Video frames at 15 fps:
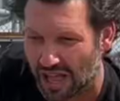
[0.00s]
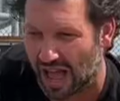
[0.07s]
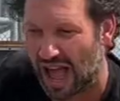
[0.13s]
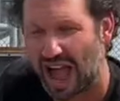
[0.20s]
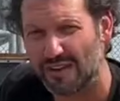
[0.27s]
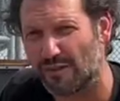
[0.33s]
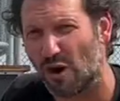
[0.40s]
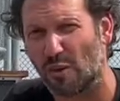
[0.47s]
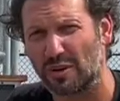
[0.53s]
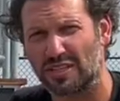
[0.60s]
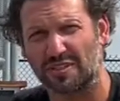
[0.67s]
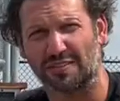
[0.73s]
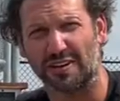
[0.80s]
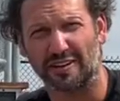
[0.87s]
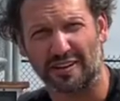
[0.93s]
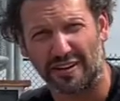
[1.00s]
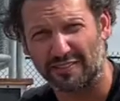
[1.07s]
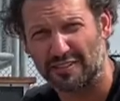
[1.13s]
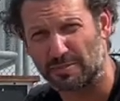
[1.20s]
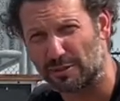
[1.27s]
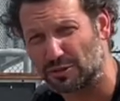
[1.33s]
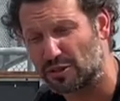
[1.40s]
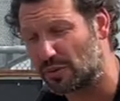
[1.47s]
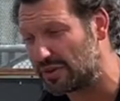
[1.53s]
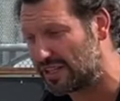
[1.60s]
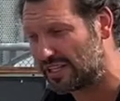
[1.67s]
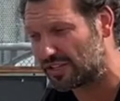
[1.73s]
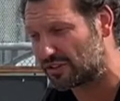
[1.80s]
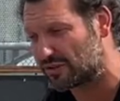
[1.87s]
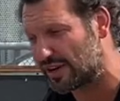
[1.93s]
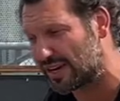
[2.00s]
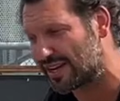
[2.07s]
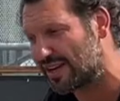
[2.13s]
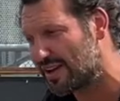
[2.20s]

I've always felt comfortable doing this trick